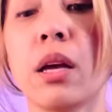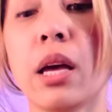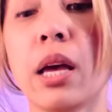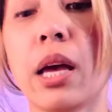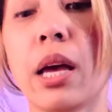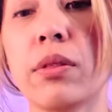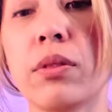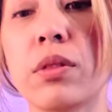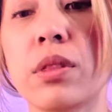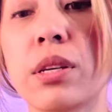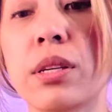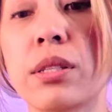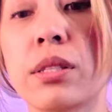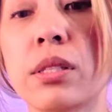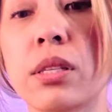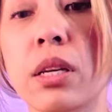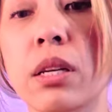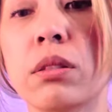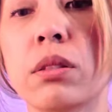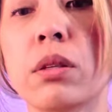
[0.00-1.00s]
And the
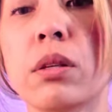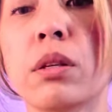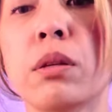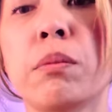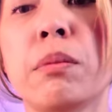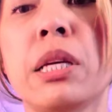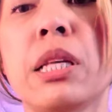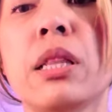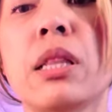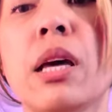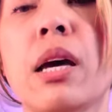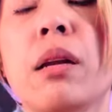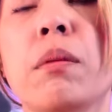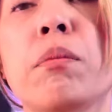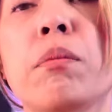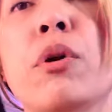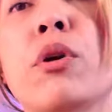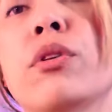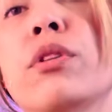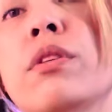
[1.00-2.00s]
six could mean that
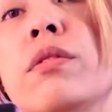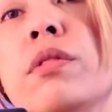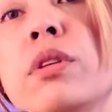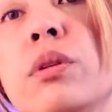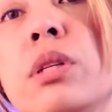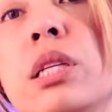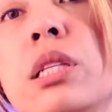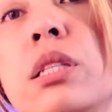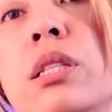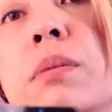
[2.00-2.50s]
both of you need